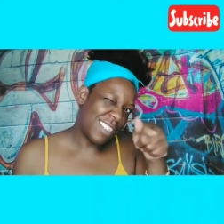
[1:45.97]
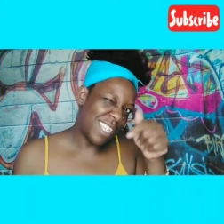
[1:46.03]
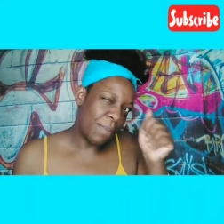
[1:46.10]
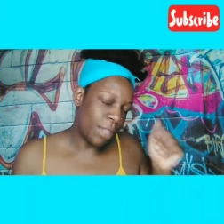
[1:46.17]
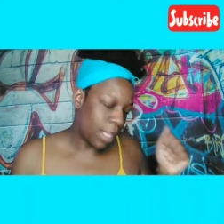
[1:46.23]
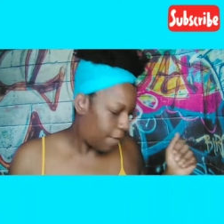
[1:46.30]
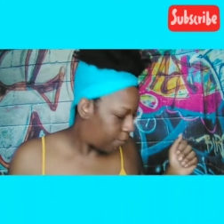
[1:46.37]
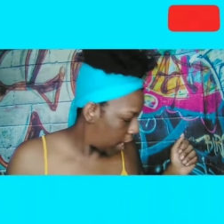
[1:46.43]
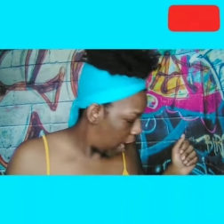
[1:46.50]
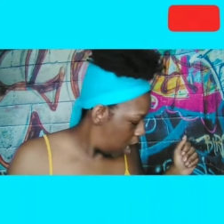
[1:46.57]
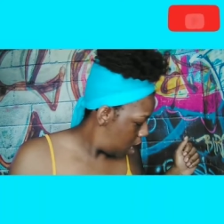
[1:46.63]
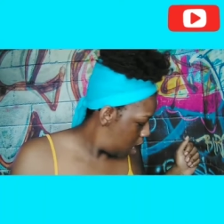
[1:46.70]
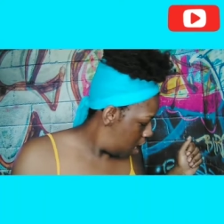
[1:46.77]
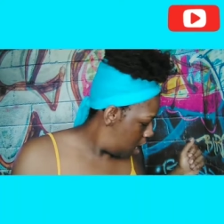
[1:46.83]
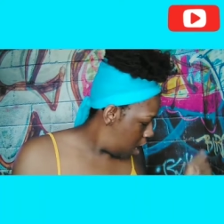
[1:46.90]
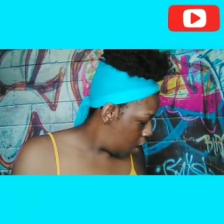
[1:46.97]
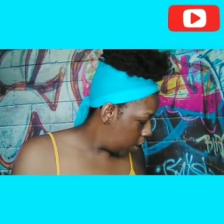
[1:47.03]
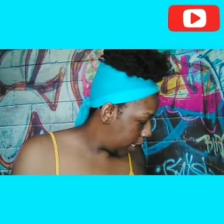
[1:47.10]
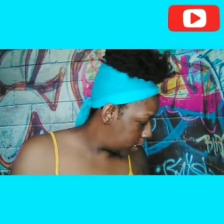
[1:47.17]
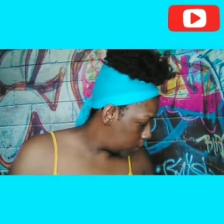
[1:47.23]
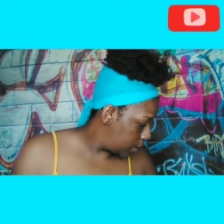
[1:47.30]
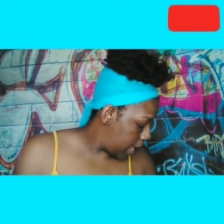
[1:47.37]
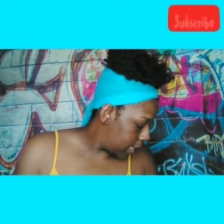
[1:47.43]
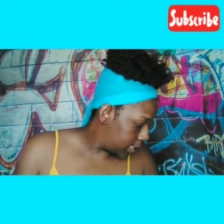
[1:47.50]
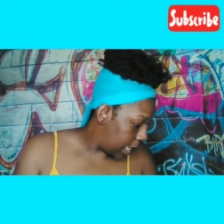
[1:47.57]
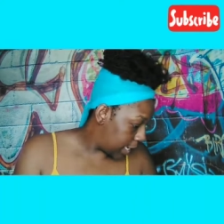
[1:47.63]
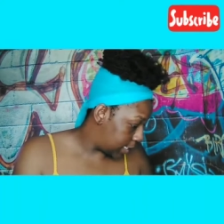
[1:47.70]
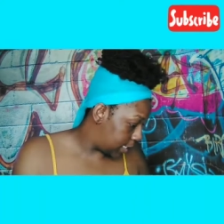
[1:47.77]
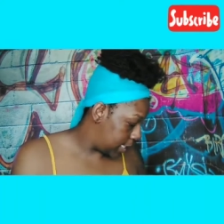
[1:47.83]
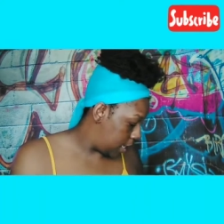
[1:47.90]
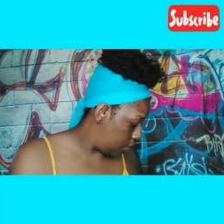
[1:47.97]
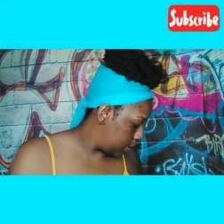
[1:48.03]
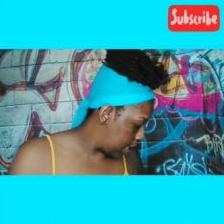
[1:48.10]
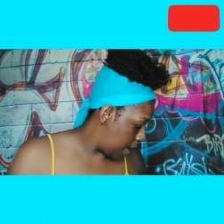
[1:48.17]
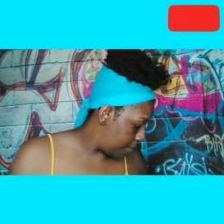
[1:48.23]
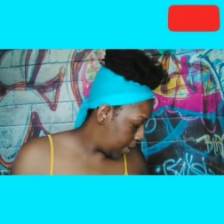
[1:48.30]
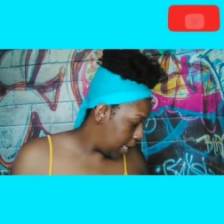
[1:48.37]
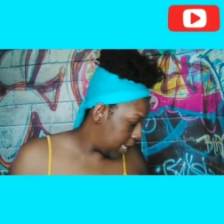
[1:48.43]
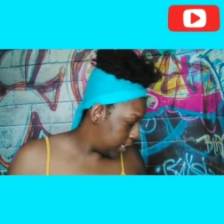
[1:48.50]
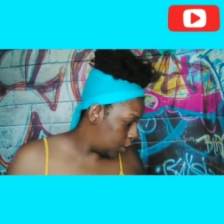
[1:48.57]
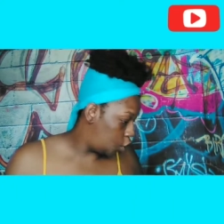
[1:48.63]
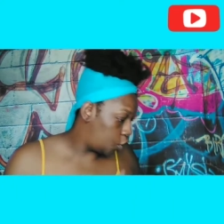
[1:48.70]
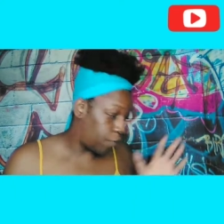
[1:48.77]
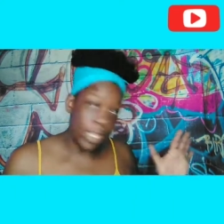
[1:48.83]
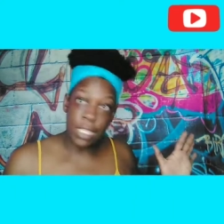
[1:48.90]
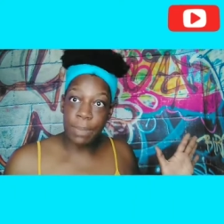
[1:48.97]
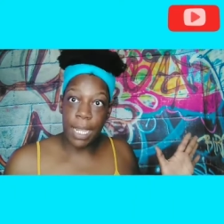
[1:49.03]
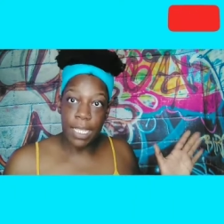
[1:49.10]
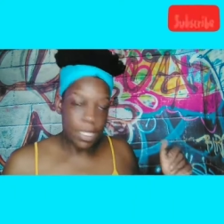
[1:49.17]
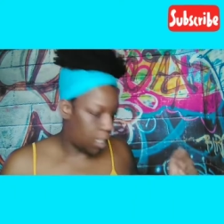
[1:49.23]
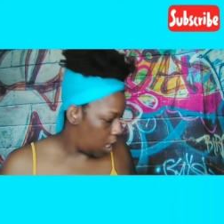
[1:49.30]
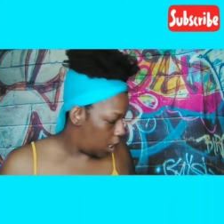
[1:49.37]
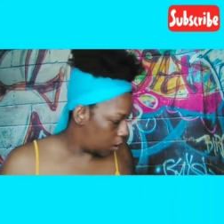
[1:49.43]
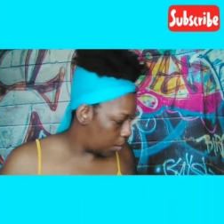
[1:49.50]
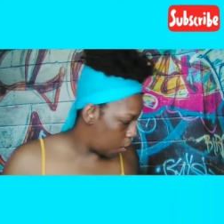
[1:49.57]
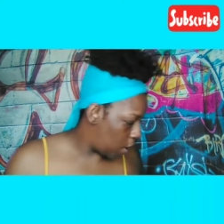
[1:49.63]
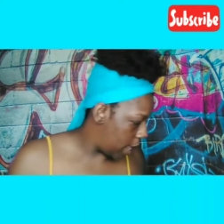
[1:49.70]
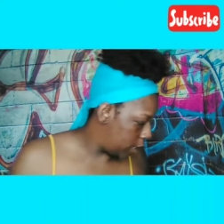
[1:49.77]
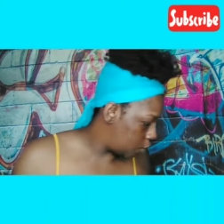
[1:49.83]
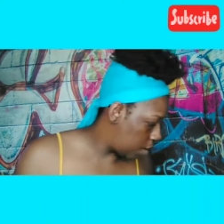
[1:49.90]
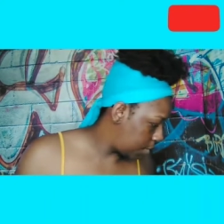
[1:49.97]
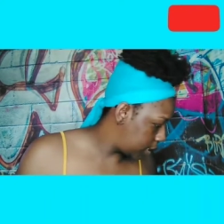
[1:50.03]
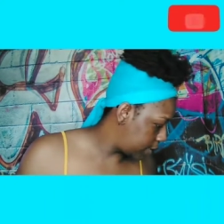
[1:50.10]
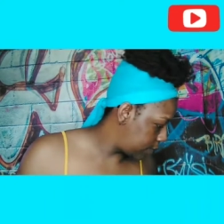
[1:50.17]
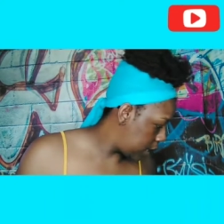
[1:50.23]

keep a lookout for that. Okay, so next I can see on top is Juvia's Place. So I'm going to do all my stuff